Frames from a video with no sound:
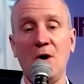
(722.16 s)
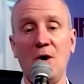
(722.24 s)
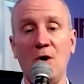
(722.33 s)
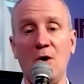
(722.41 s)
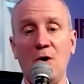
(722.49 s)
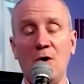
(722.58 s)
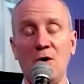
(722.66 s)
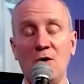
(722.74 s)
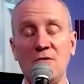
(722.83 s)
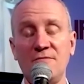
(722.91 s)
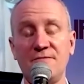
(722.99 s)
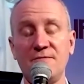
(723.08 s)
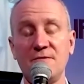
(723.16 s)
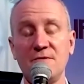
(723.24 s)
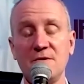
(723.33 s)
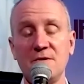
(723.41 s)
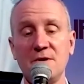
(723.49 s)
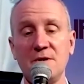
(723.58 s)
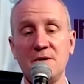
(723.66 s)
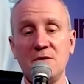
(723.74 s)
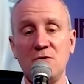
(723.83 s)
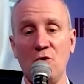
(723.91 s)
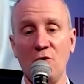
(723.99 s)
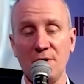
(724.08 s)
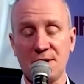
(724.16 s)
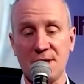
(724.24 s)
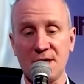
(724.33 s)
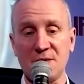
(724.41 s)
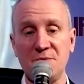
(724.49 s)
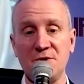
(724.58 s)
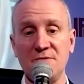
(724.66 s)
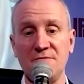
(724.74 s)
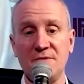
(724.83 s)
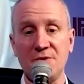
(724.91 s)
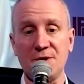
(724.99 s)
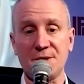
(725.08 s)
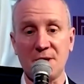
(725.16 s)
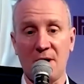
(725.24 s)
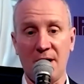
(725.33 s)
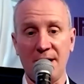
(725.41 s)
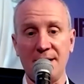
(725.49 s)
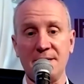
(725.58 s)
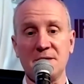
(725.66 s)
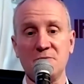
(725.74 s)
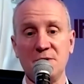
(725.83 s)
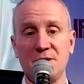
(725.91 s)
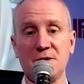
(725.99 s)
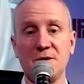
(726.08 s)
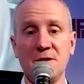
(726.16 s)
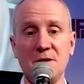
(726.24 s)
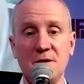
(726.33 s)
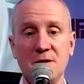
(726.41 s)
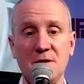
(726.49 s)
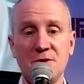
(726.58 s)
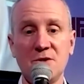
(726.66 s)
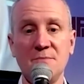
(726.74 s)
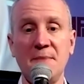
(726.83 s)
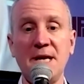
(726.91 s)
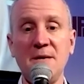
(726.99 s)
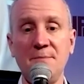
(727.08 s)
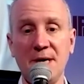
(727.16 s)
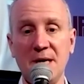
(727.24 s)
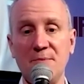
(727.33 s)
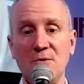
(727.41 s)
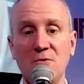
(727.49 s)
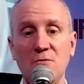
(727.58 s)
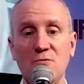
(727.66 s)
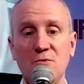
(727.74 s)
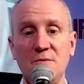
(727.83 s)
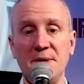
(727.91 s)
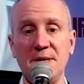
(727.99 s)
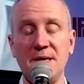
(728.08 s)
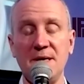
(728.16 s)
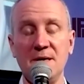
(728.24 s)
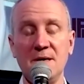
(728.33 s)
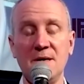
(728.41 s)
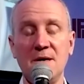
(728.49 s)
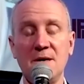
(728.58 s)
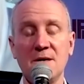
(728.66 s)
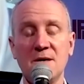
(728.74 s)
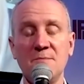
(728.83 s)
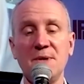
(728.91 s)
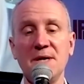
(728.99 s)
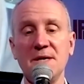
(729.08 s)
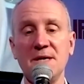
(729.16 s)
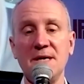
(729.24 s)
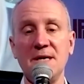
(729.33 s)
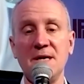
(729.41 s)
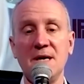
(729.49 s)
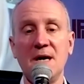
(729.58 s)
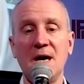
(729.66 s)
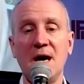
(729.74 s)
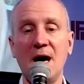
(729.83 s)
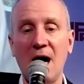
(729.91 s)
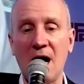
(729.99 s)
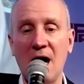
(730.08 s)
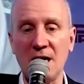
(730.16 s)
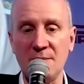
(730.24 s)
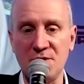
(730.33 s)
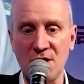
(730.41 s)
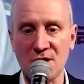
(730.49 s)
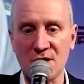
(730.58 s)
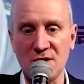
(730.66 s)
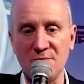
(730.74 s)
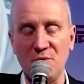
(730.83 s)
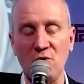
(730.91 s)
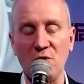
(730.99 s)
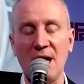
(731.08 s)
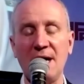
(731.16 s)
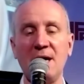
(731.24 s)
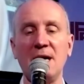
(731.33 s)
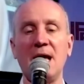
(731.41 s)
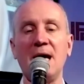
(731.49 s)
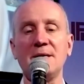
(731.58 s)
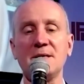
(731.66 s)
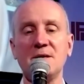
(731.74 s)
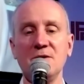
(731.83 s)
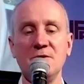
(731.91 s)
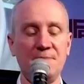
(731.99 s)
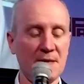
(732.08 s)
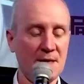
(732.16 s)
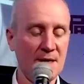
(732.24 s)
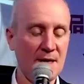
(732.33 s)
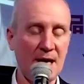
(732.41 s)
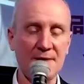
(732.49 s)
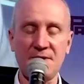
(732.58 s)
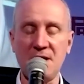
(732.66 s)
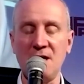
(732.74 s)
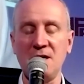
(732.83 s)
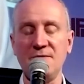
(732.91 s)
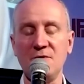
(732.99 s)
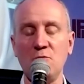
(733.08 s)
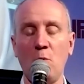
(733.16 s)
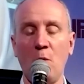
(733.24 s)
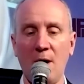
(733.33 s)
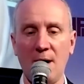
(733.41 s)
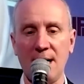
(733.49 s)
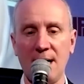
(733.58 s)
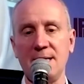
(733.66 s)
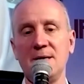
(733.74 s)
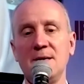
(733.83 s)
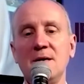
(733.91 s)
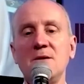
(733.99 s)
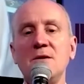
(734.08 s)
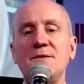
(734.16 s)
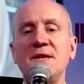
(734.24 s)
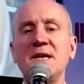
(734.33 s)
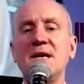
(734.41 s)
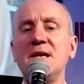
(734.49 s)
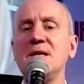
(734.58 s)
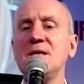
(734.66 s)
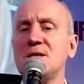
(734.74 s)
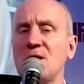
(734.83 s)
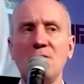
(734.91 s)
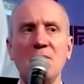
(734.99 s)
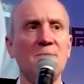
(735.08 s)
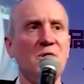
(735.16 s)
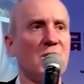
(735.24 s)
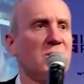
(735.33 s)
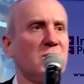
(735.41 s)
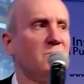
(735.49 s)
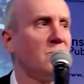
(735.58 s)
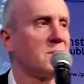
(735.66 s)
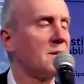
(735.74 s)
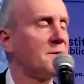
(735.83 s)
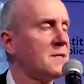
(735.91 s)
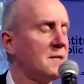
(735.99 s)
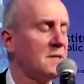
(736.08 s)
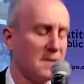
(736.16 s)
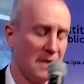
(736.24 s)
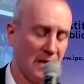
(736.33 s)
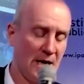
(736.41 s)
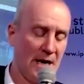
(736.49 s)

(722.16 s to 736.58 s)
of your assessment of the science, which to many people would be completely unobjectionable. And I'll ask you at the end of it why you think it is so objectionable. So this is